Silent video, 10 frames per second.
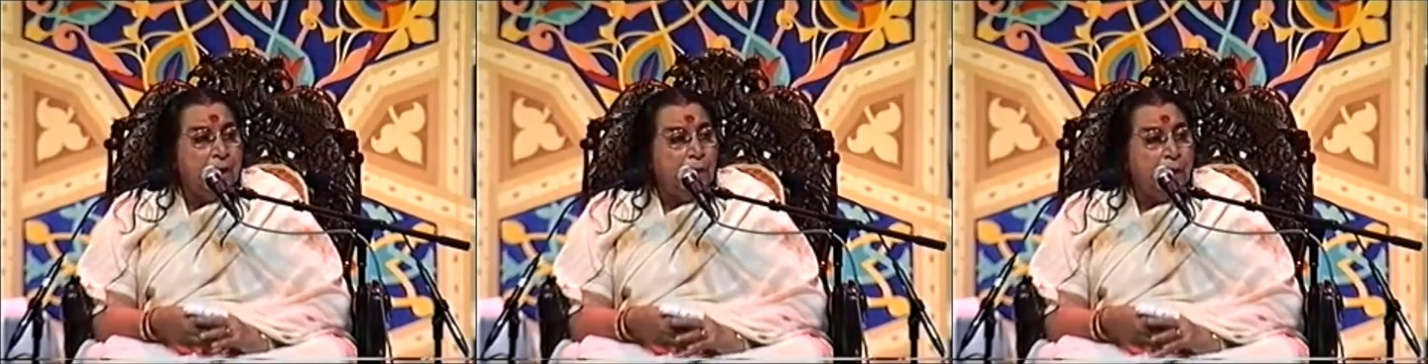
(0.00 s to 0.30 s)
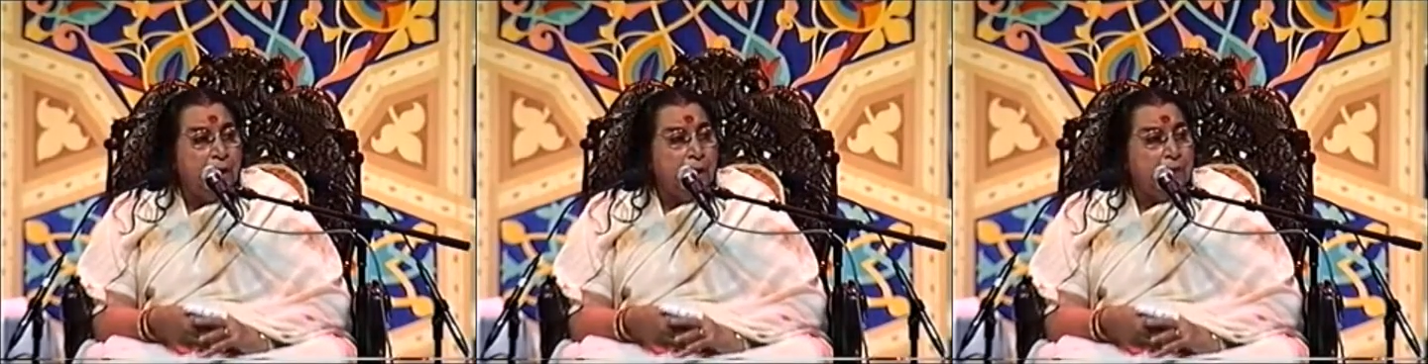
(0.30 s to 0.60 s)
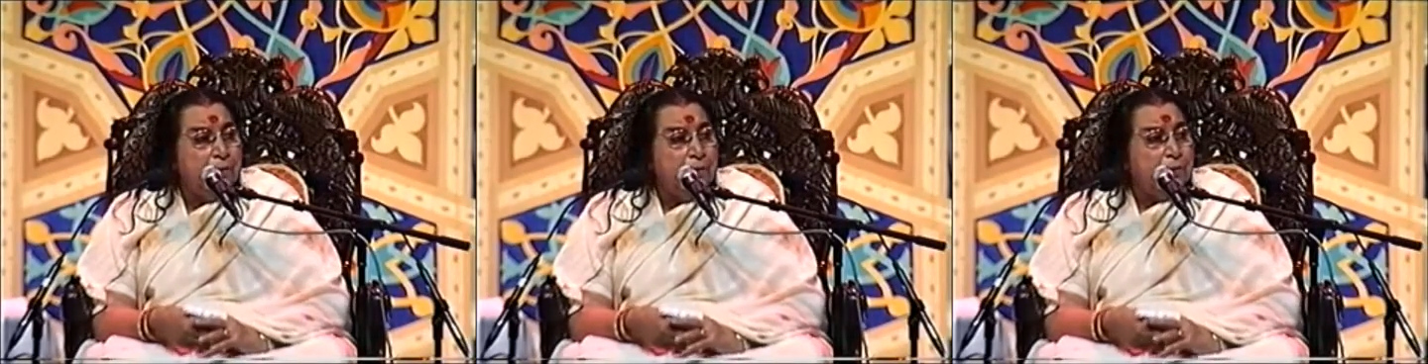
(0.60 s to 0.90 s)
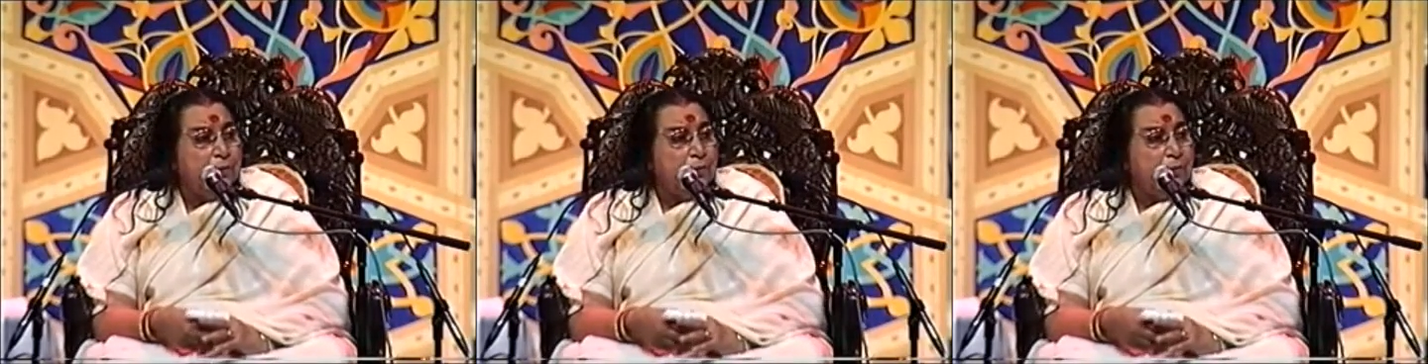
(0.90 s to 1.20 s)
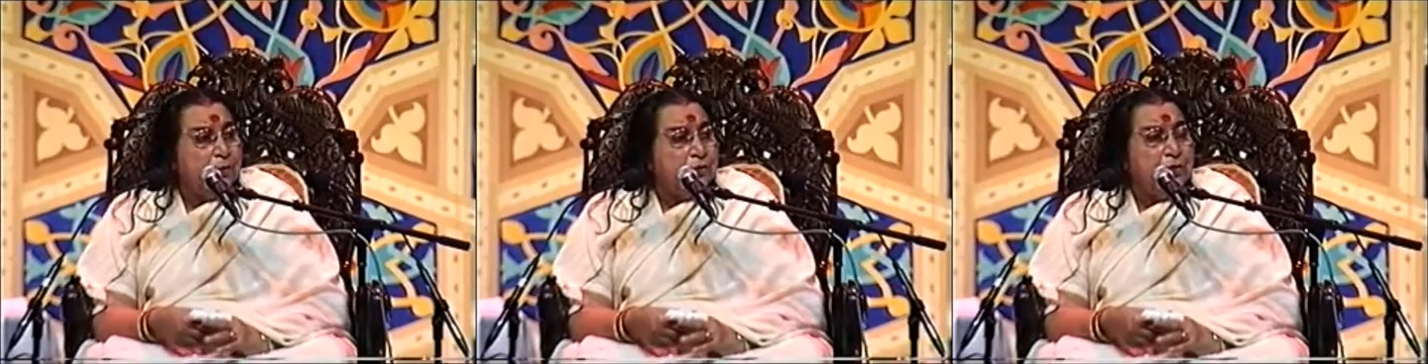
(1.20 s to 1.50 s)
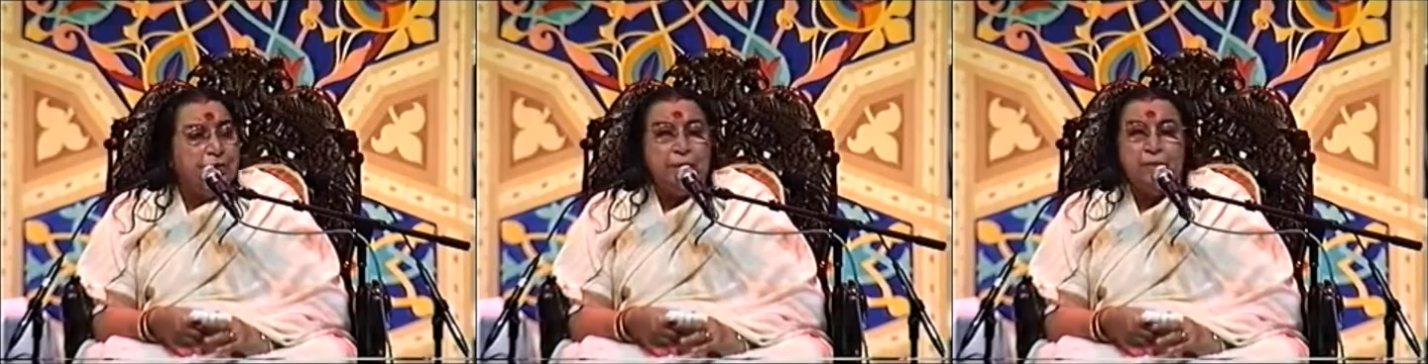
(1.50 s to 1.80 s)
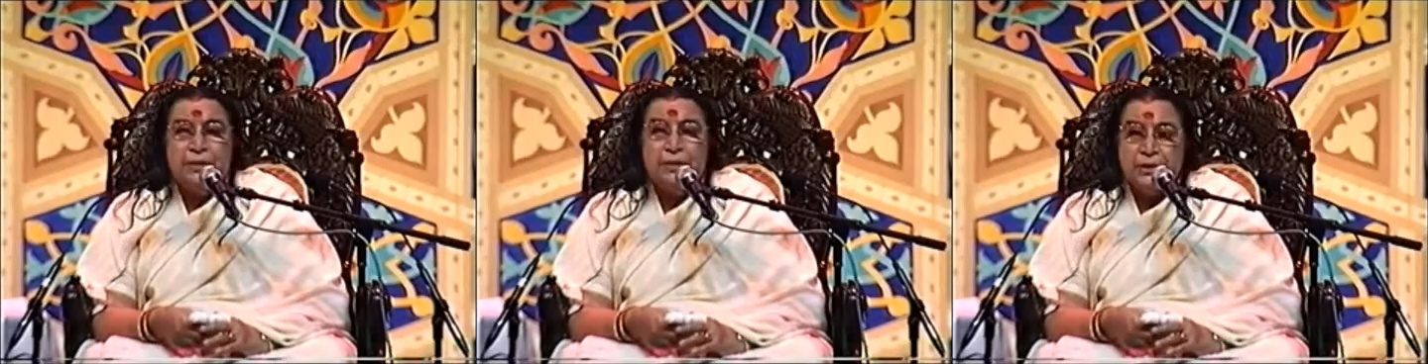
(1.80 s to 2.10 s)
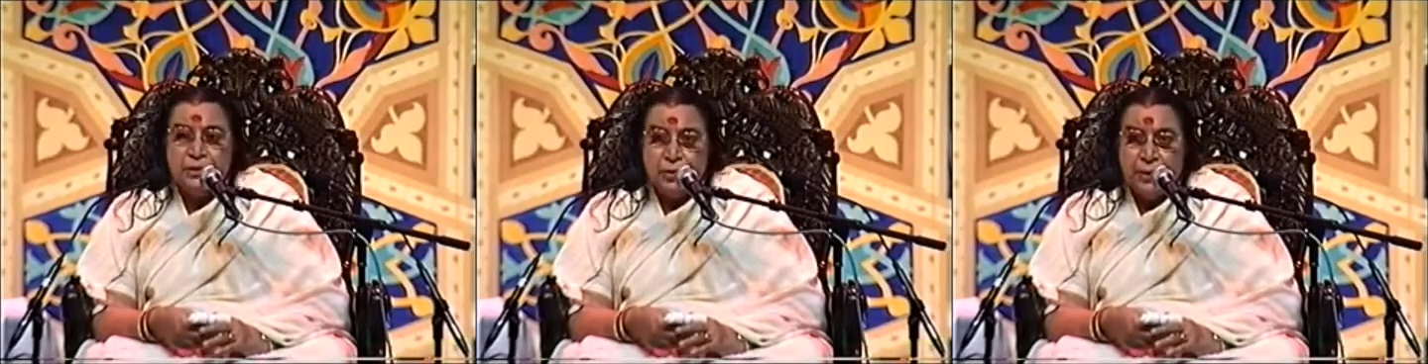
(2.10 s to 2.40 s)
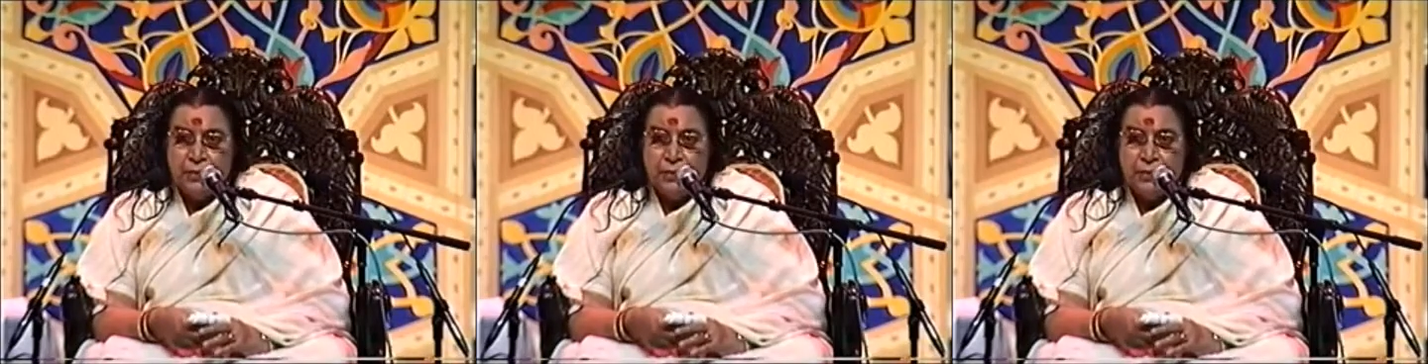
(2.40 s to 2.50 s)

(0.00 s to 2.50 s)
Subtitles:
where people could be treated with Sahaja Yoga,